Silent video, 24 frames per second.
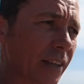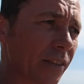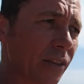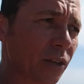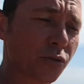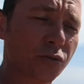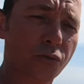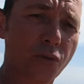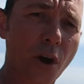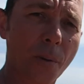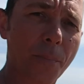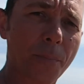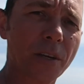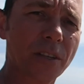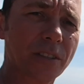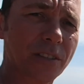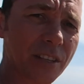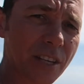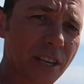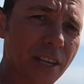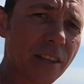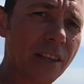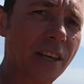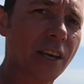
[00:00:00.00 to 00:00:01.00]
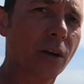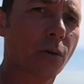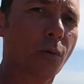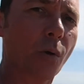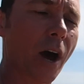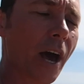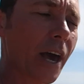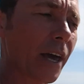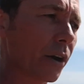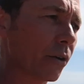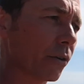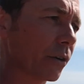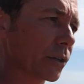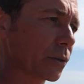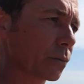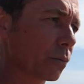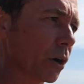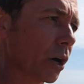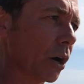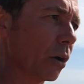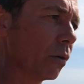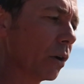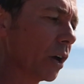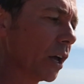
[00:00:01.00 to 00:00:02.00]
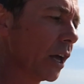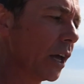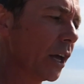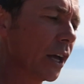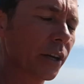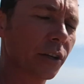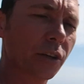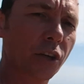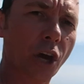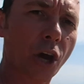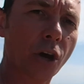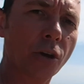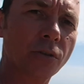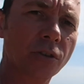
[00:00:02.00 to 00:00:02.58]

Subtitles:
the tropics near the equator as well, cone